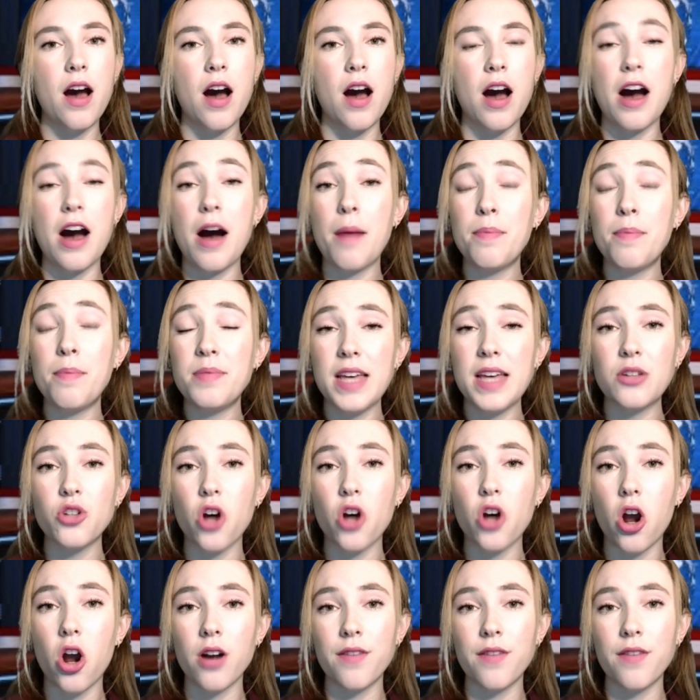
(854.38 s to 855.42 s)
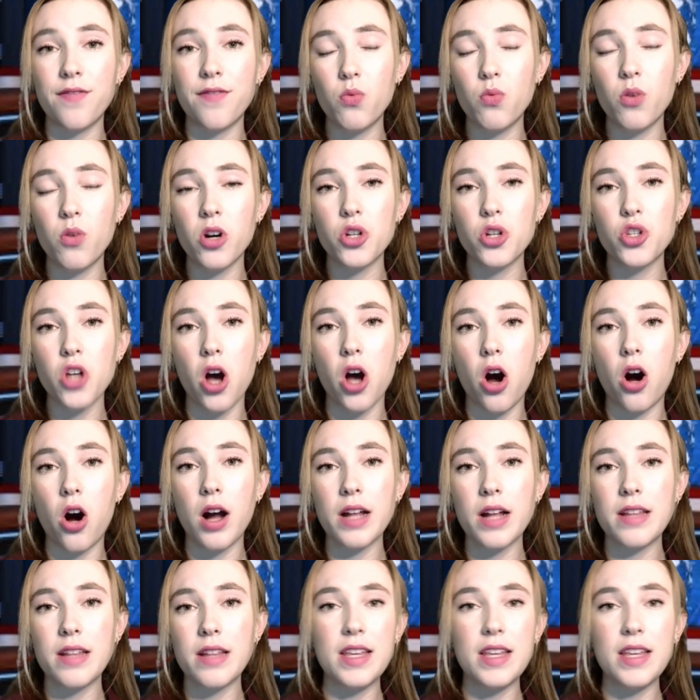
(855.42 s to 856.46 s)
update our viewers
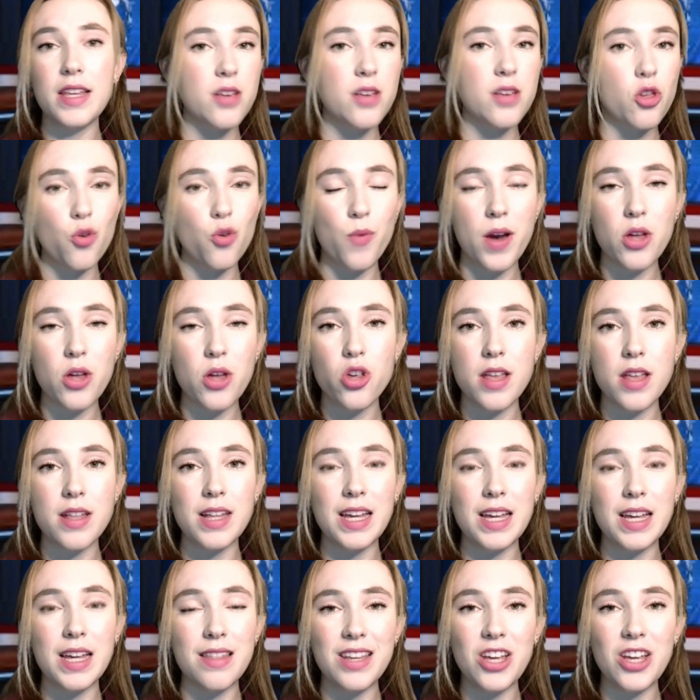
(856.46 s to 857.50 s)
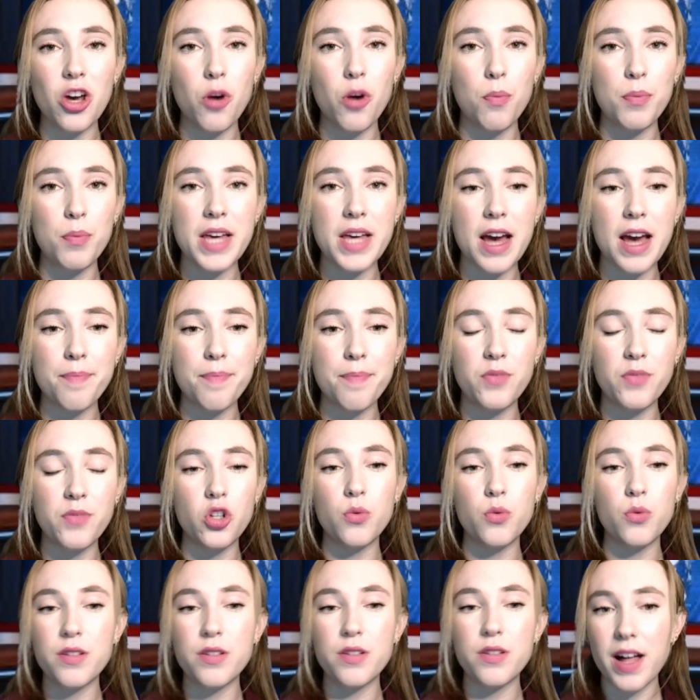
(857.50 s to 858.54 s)
on the situation in Ethiopia, new
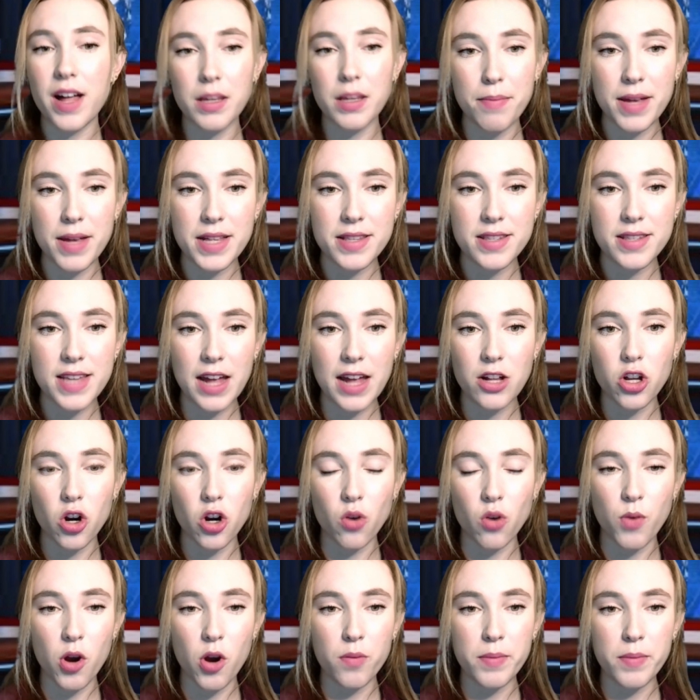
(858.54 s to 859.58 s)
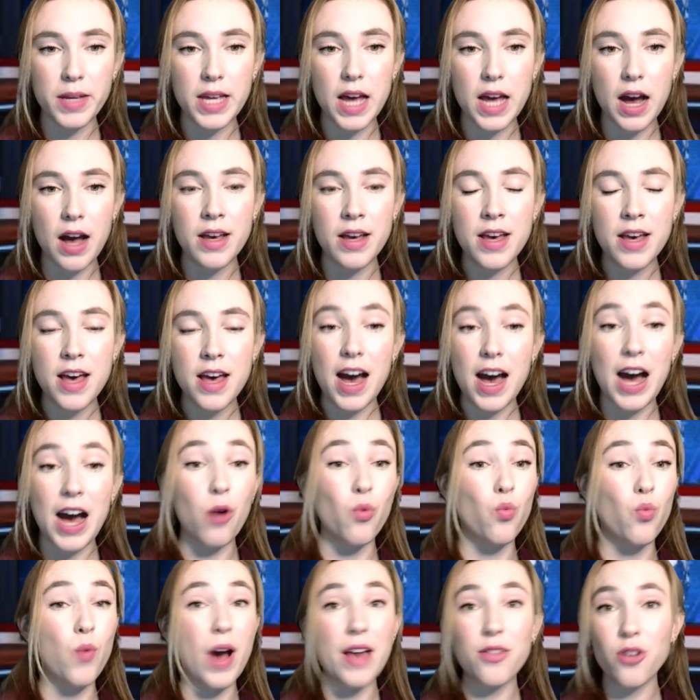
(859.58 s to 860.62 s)
developments in Oromia,
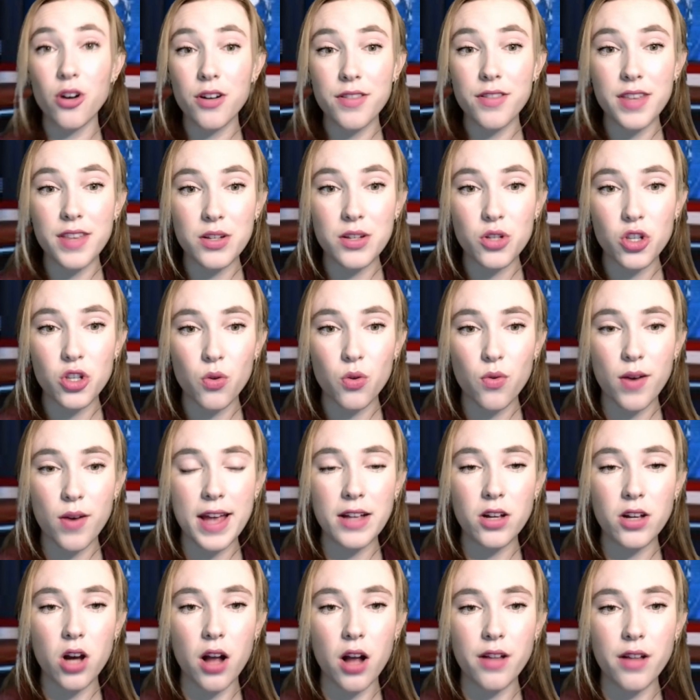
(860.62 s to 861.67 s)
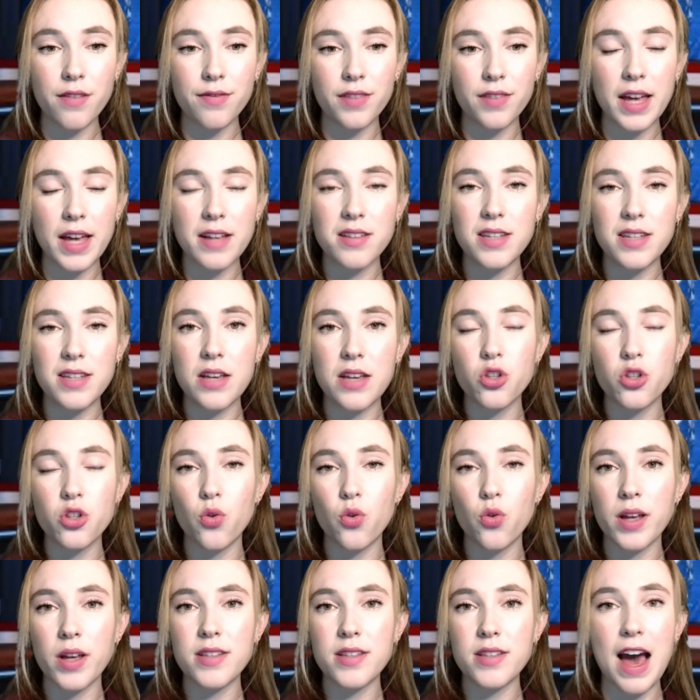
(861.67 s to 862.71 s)
whether this Ukraine conflict is going
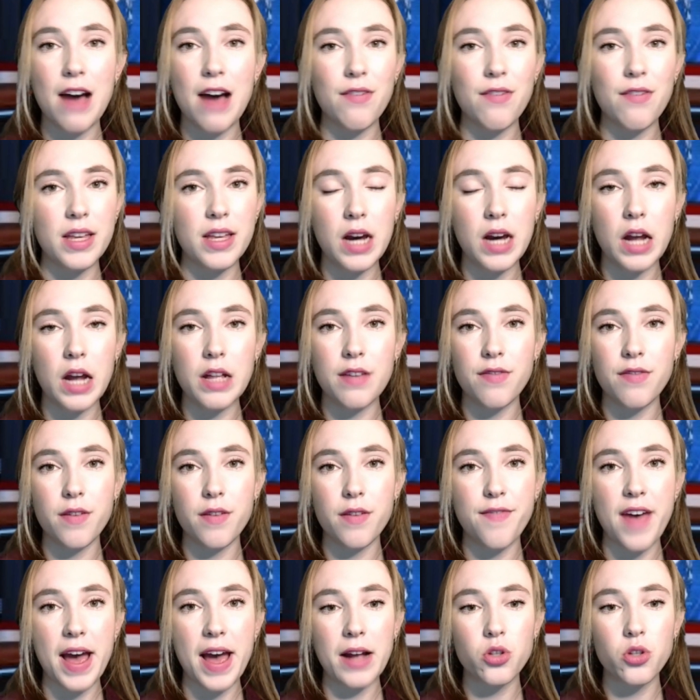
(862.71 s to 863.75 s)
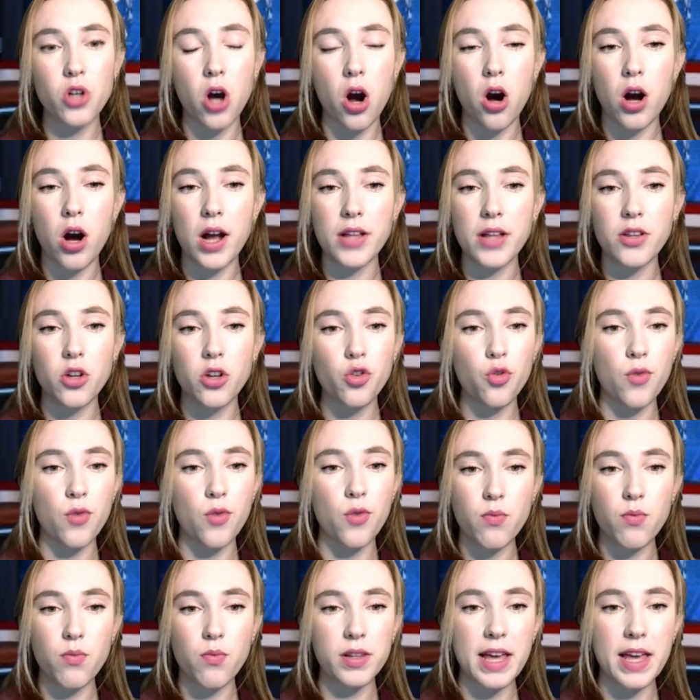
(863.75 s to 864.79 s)
to have any kind of effect on trade
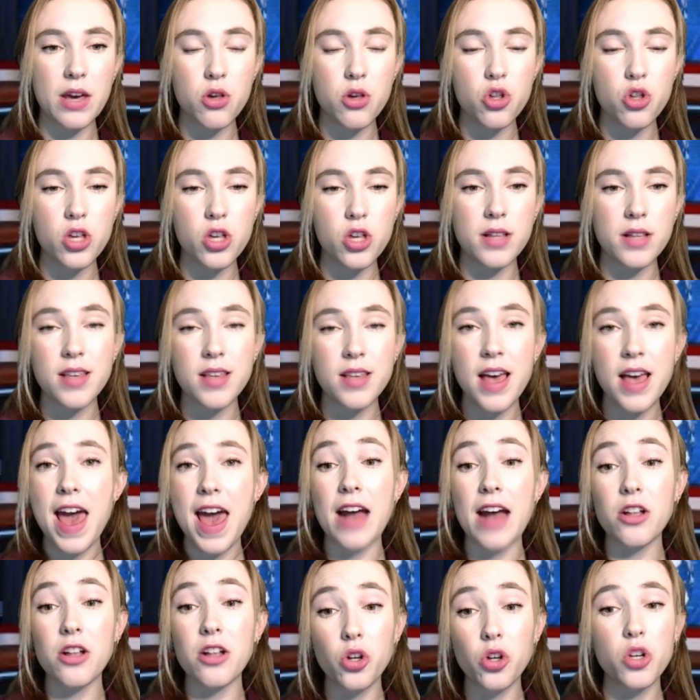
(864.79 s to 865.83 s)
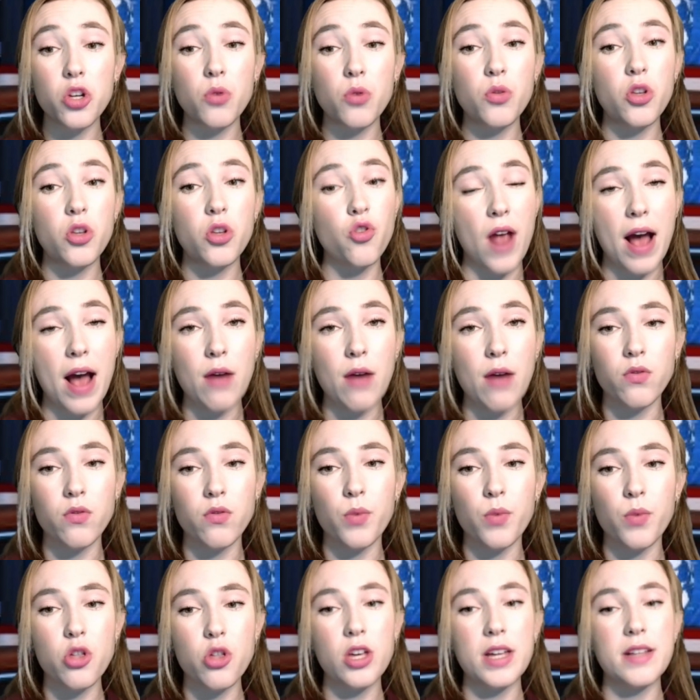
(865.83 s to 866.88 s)
relations, and also the drought
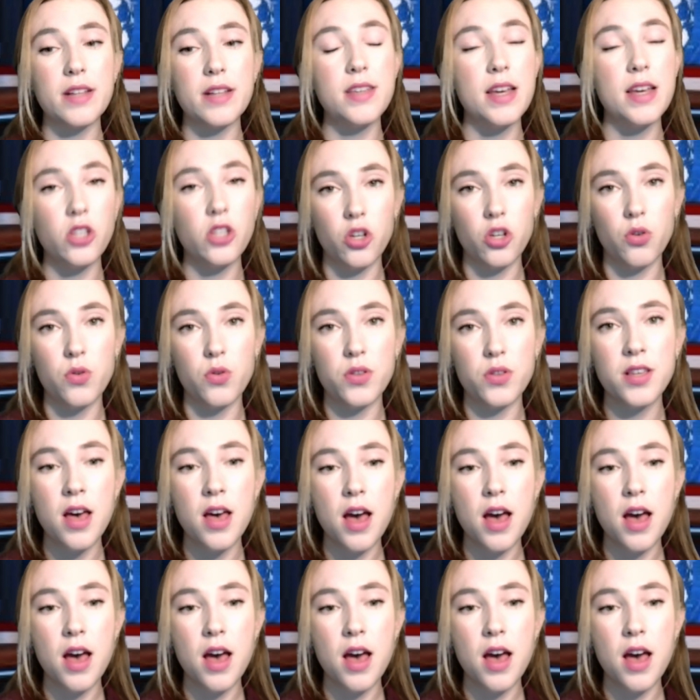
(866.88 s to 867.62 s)
which continues